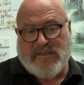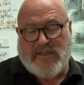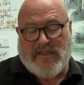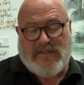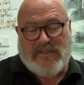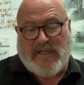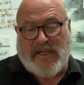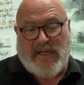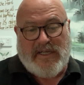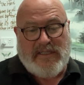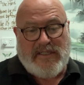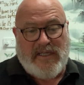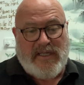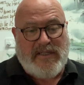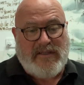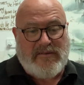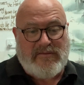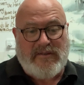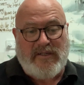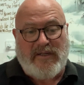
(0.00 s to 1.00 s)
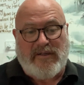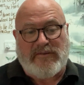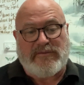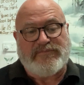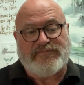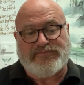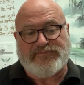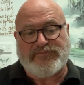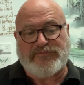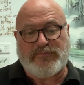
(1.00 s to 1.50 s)
He's saying there that, you know,
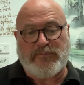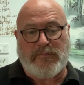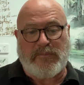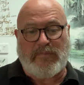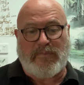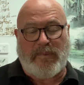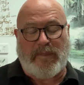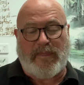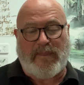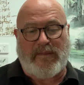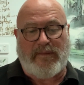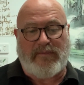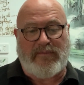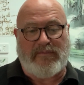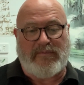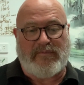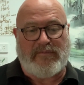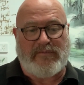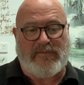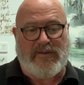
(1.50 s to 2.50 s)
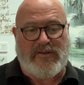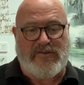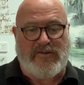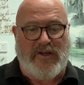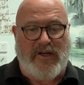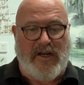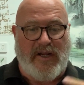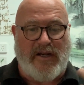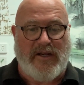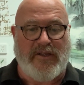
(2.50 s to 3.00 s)
there's
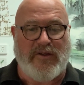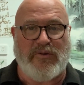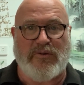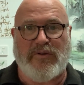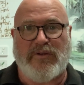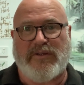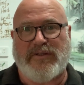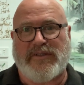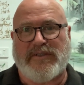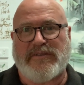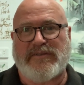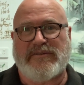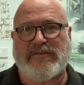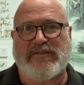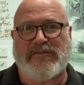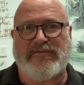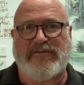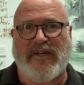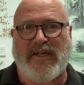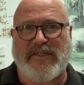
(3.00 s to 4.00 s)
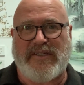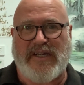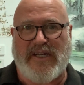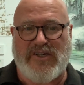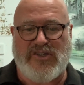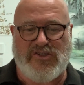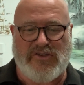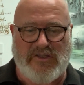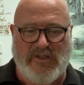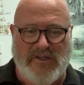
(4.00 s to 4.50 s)
not only all the
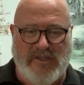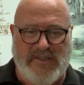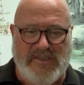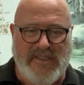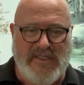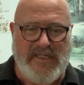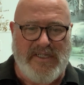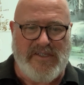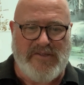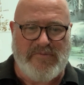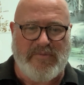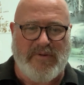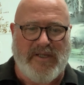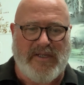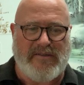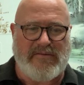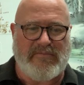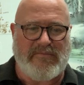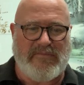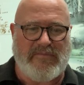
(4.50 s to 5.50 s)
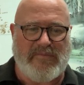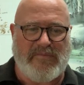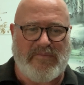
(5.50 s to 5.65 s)
foundational ideas, but